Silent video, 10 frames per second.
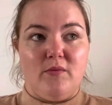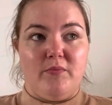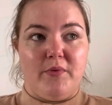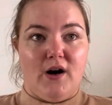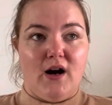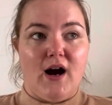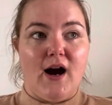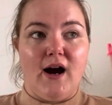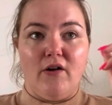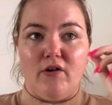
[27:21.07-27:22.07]
But
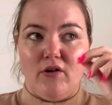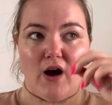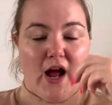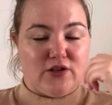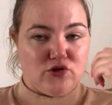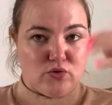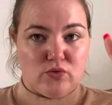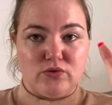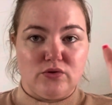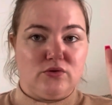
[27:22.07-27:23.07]
I
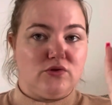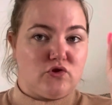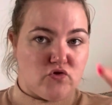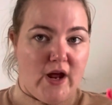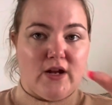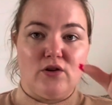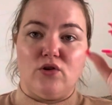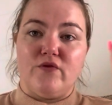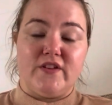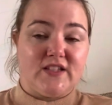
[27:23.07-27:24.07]
don't drink
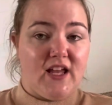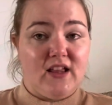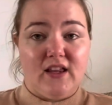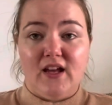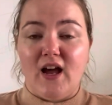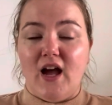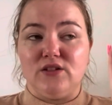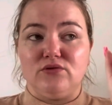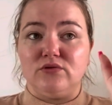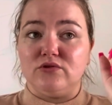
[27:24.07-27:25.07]
on the daily. I
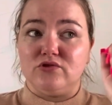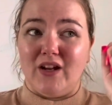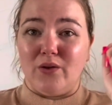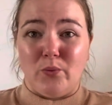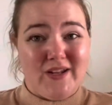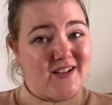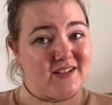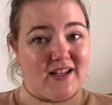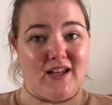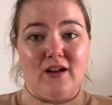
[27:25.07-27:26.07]
don't drink
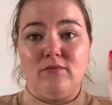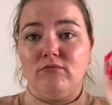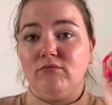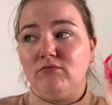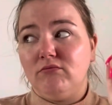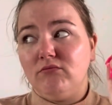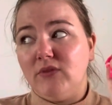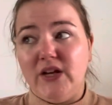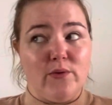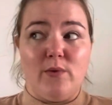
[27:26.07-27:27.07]
weekly,
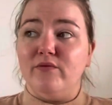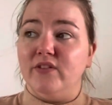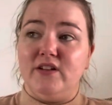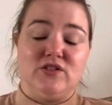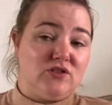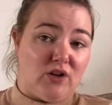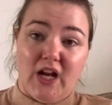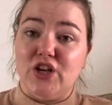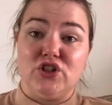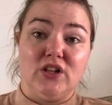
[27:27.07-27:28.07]
even monthly. It's just
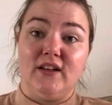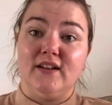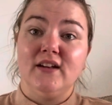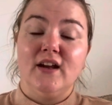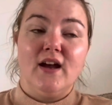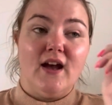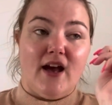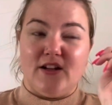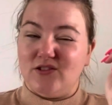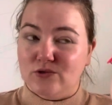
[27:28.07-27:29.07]
occasionally,
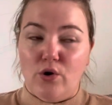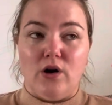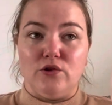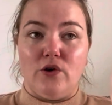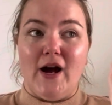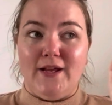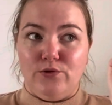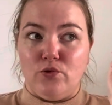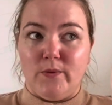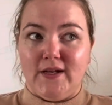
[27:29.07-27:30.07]
and it's not a lot. I
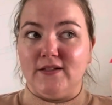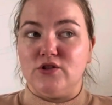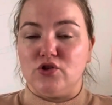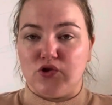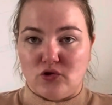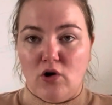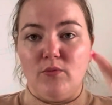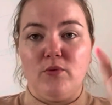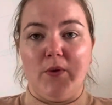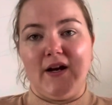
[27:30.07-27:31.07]
know when to
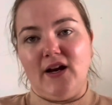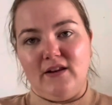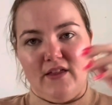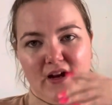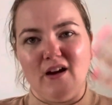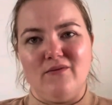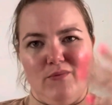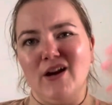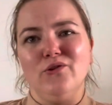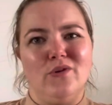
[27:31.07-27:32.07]
stop when I
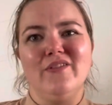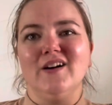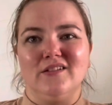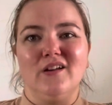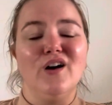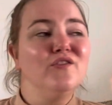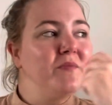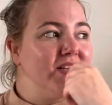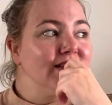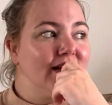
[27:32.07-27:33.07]
know I've had enough,
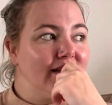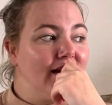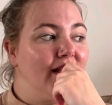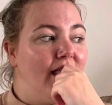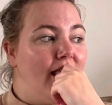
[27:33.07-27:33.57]
basically.